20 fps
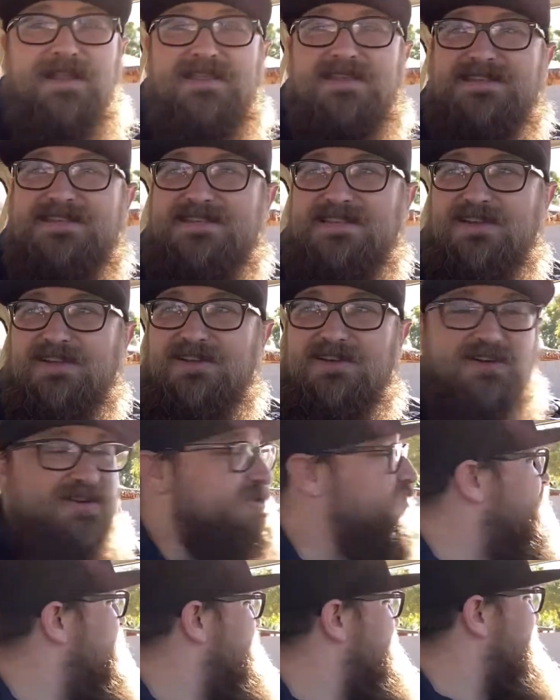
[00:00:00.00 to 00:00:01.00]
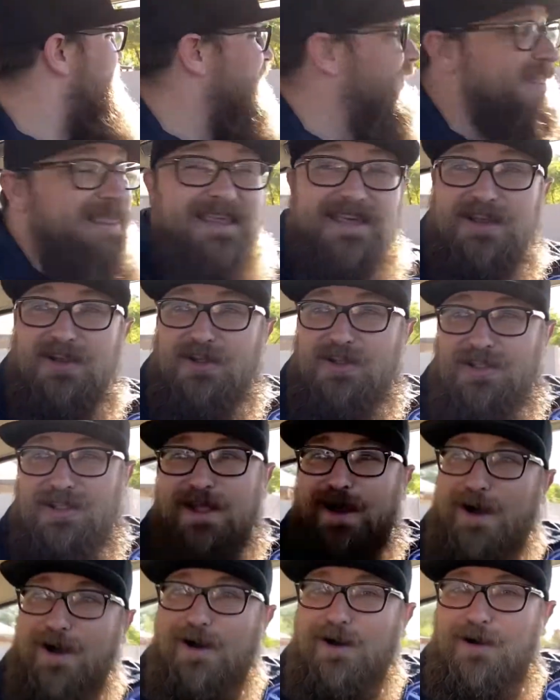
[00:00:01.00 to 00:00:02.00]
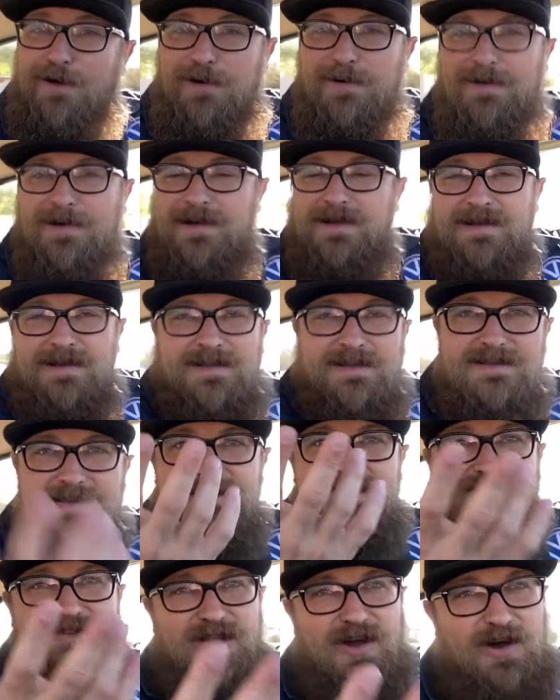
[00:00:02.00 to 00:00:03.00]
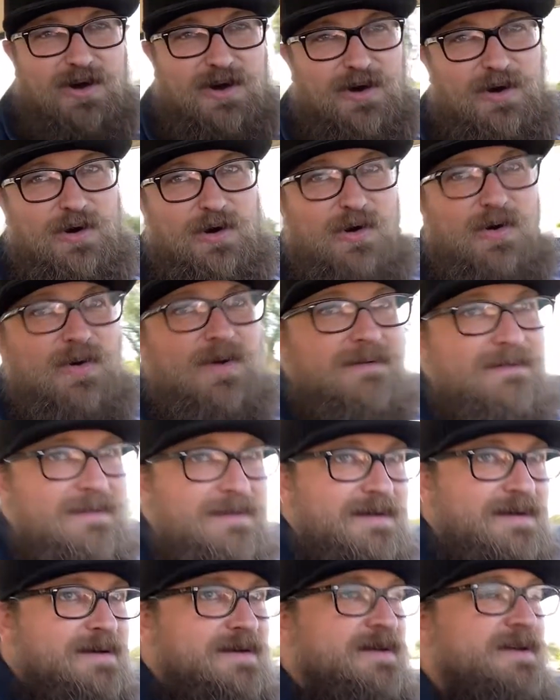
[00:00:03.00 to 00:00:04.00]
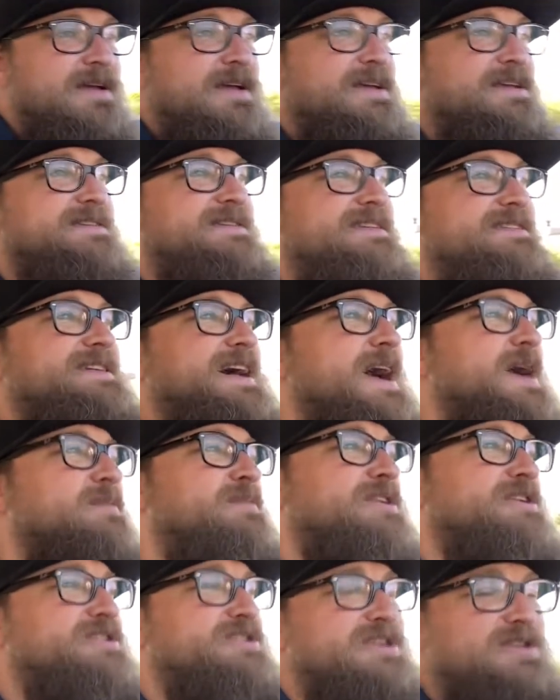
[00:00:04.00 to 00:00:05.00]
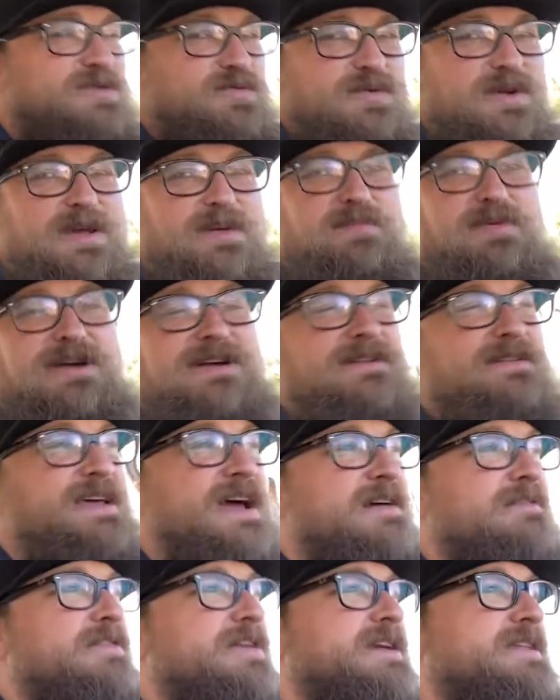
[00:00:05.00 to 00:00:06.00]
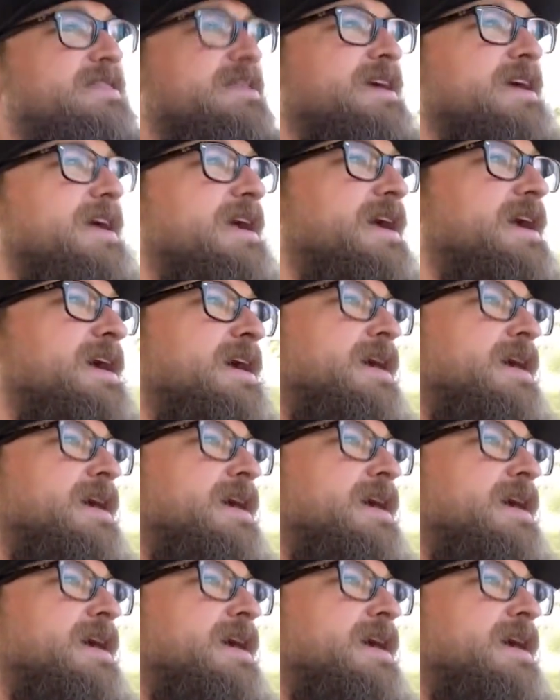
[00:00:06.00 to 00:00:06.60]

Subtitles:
of the cylinders was a little low, so is it time to just rebuild everything?